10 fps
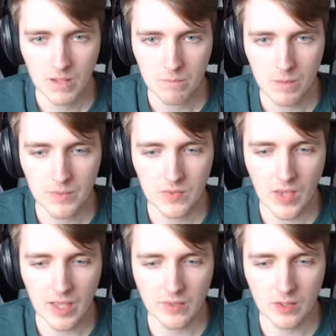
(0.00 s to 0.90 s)
Maybe just
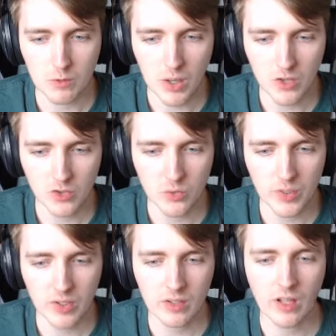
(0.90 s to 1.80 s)
casting the Marshal. We're
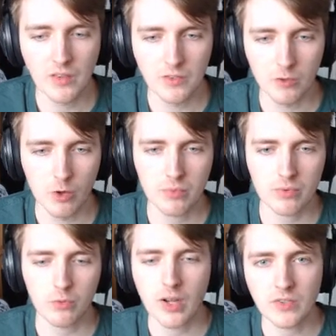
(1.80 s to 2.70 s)
not under a
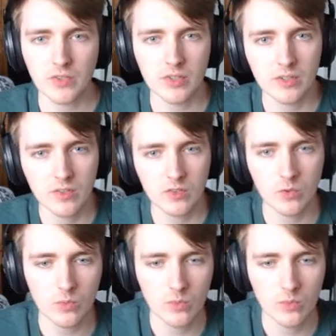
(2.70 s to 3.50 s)
pressure to